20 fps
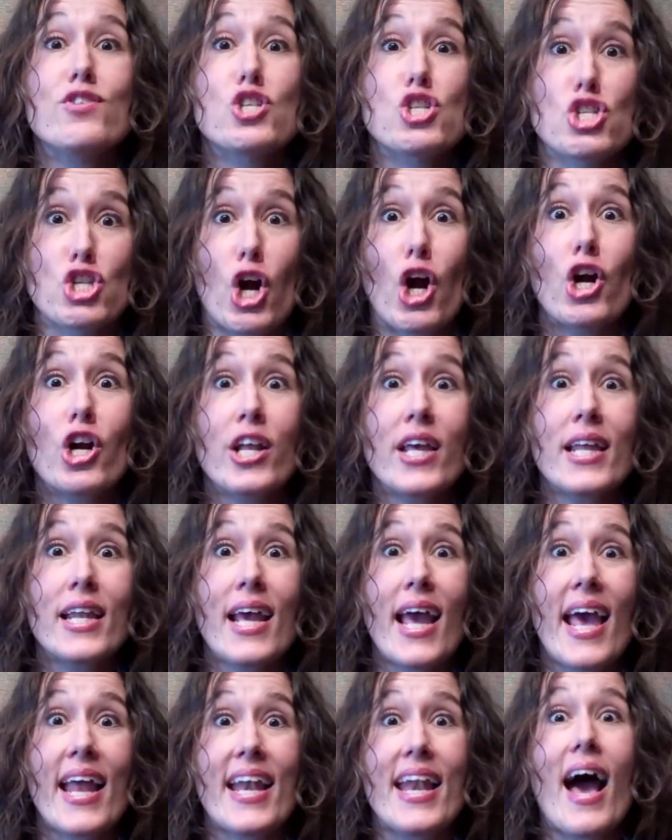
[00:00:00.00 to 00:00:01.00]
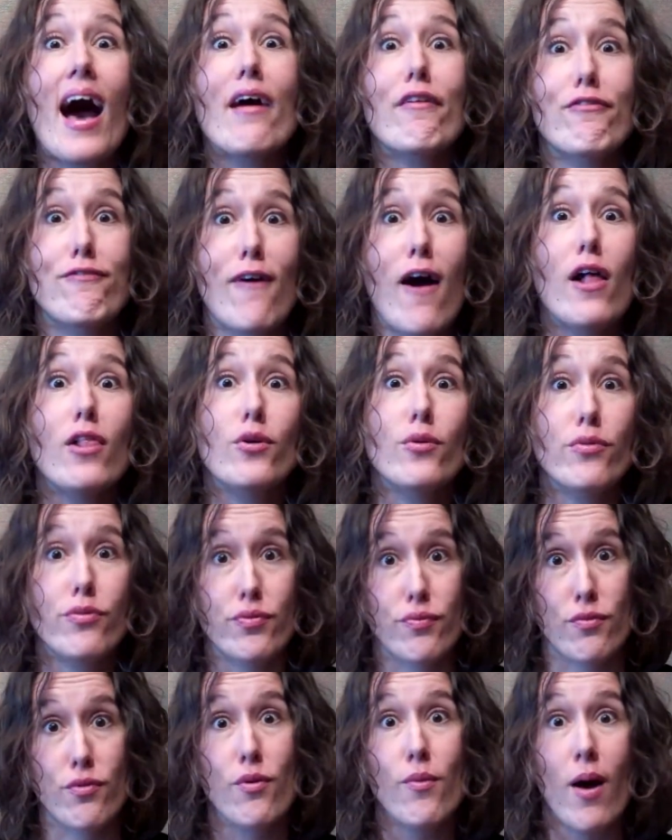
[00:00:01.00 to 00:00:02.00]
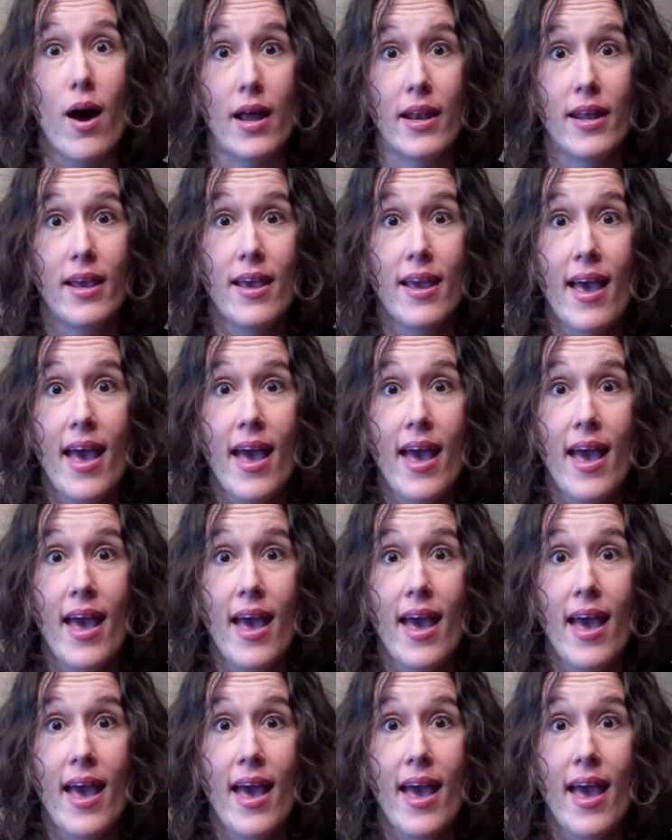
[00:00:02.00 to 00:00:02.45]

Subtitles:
started and not followed through on.